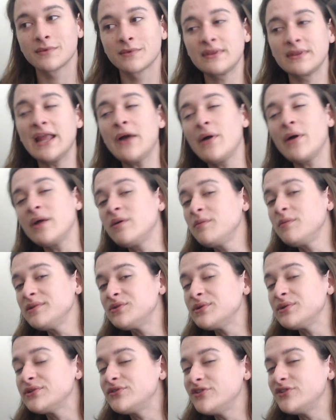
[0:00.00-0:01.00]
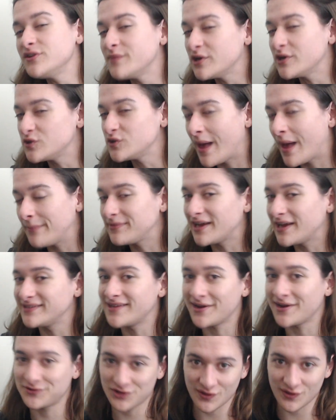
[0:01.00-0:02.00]
Now, I won't be doing too much map
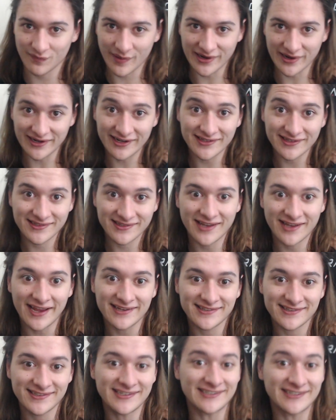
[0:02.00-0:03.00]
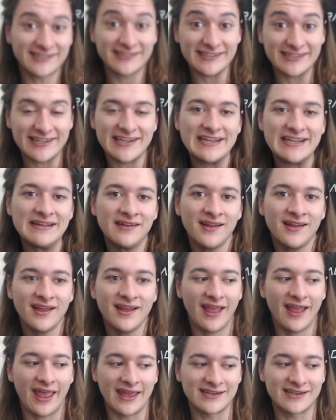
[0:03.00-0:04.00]
dissection, but it is nice to see
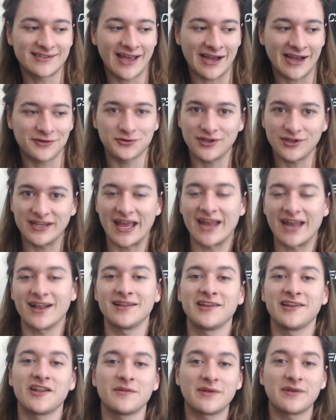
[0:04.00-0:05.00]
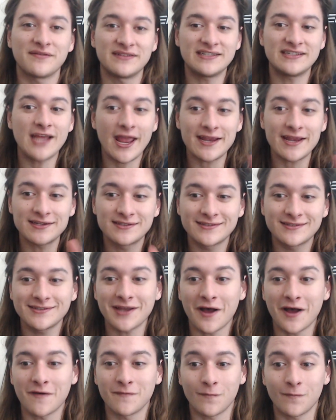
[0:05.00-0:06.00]
and actually get a little bit of a taste
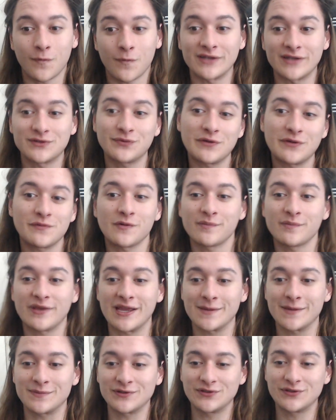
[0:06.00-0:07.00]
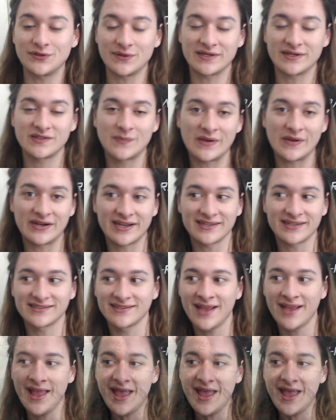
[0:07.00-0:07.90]
of what we will be able to experience.